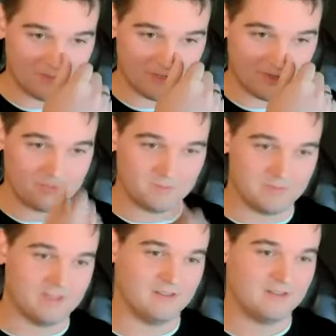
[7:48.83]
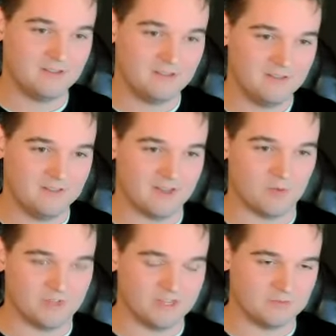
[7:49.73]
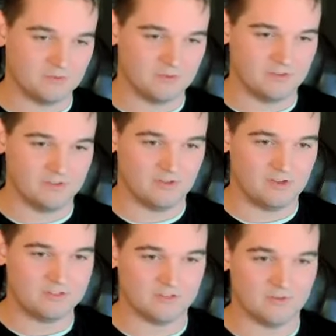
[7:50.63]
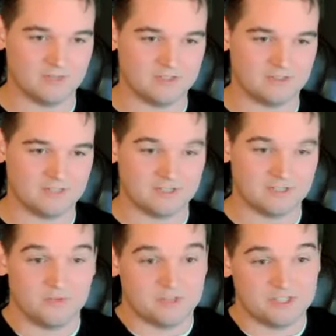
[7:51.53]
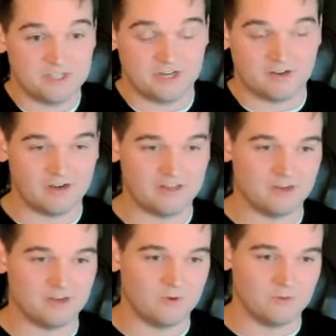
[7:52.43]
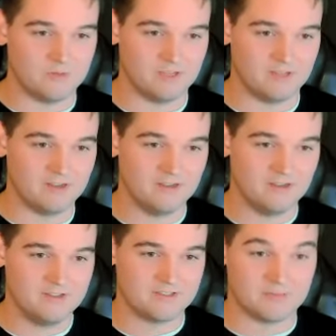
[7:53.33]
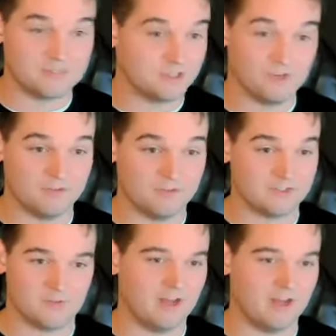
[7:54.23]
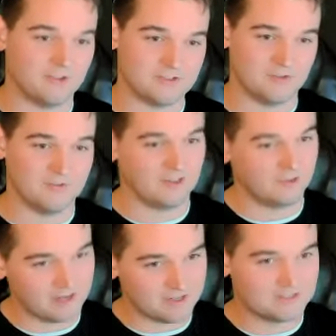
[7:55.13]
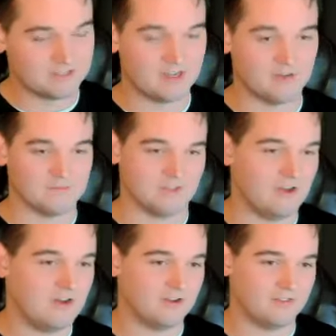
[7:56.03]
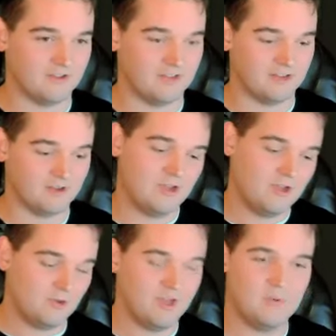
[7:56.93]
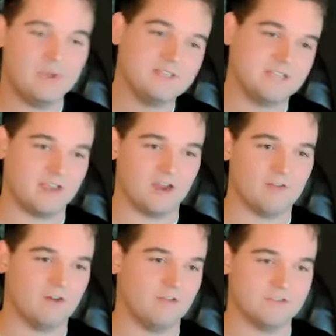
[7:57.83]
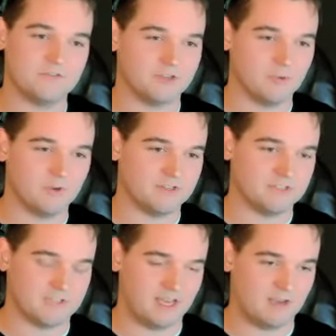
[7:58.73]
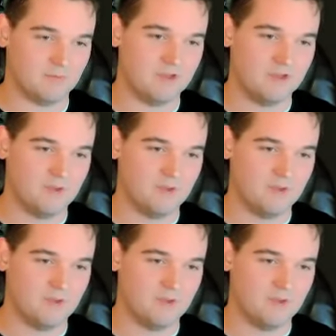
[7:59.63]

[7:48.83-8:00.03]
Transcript: We hope to be irreplaceable in the long term. That's good positioning, right? You don't want to be substituted for someone else. So if another agency comes along and they're like, "Well, hey, we can take care of all this for you. We're the same."